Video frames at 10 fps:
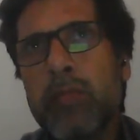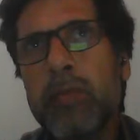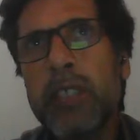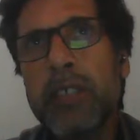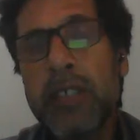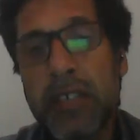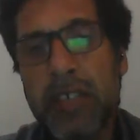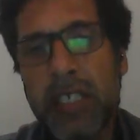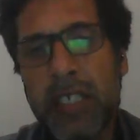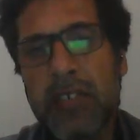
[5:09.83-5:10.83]
their
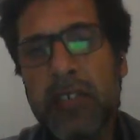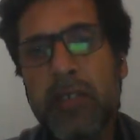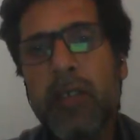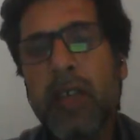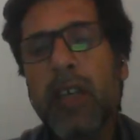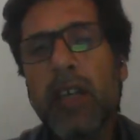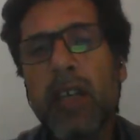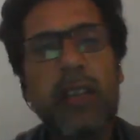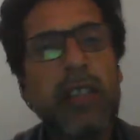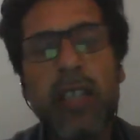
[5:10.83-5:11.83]
sustenance,
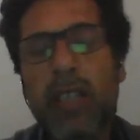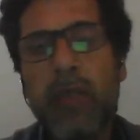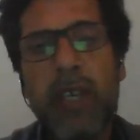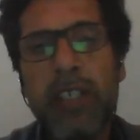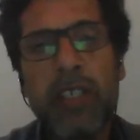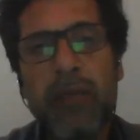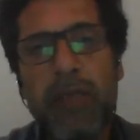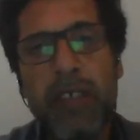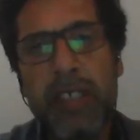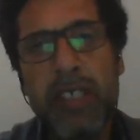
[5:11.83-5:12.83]
and there are a variety
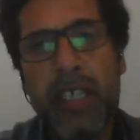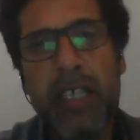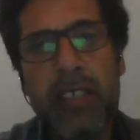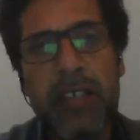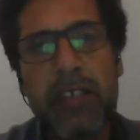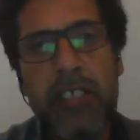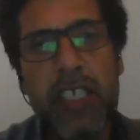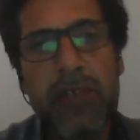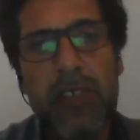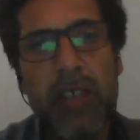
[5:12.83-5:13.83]
of ways they get
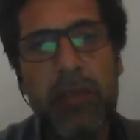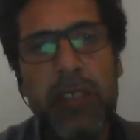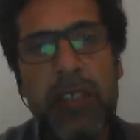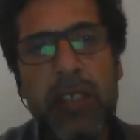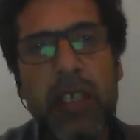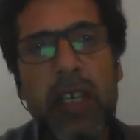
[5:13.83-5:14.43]
sustenance from it.